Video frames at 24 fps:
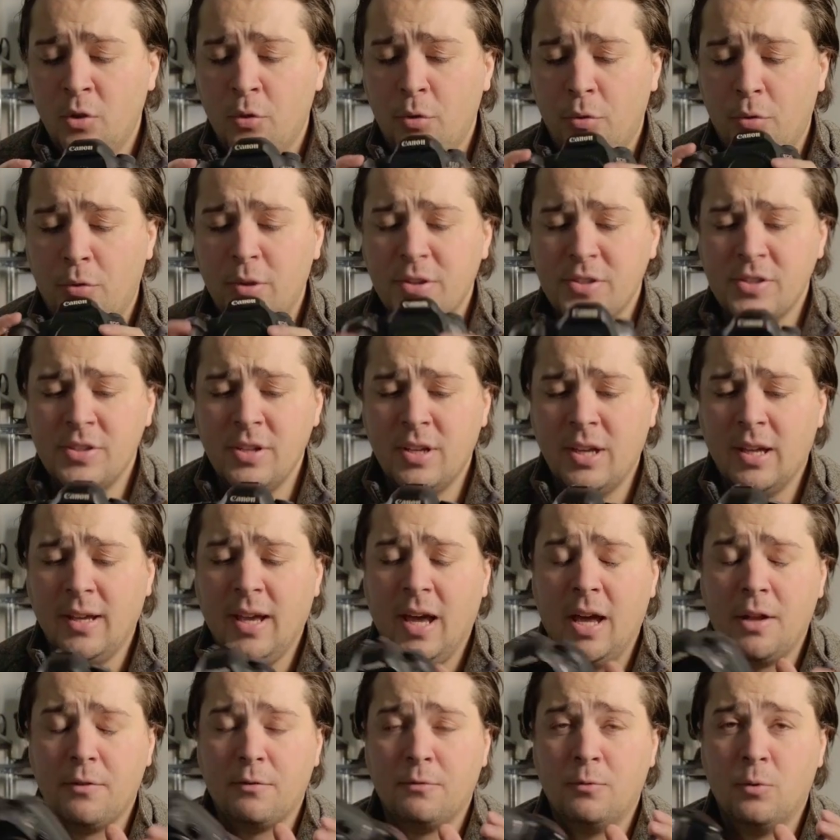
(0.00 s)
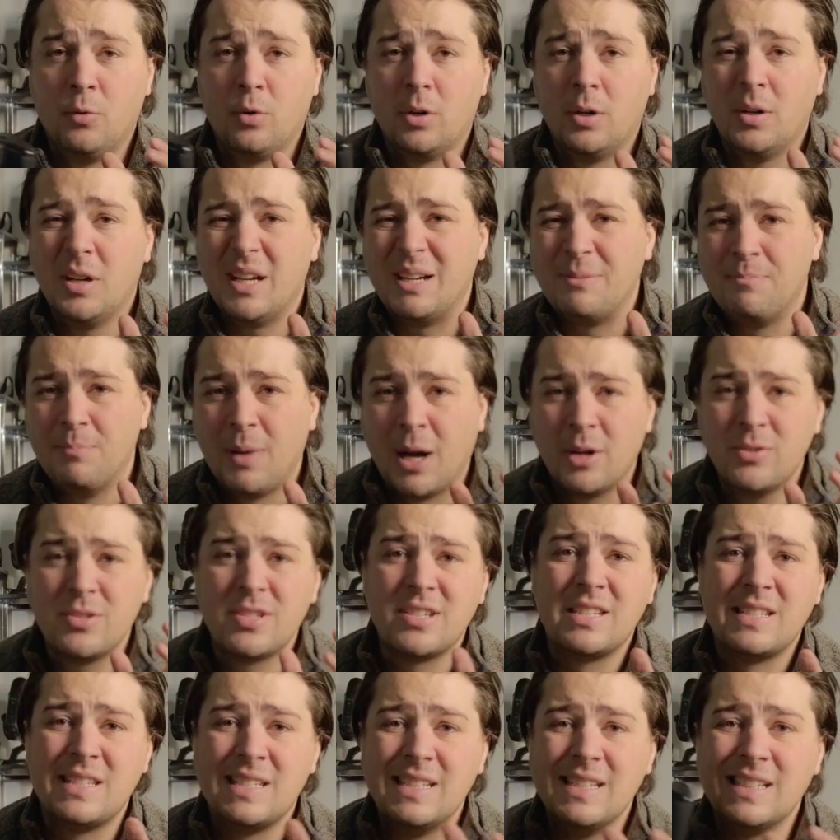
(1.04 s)
This thing I got for about
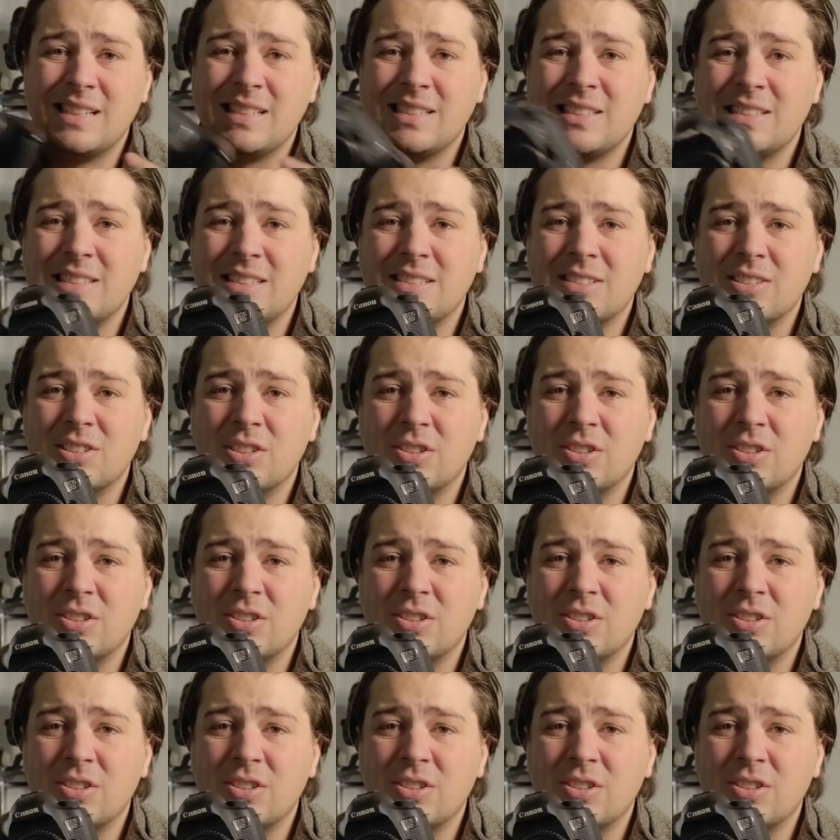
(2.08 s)
$600 or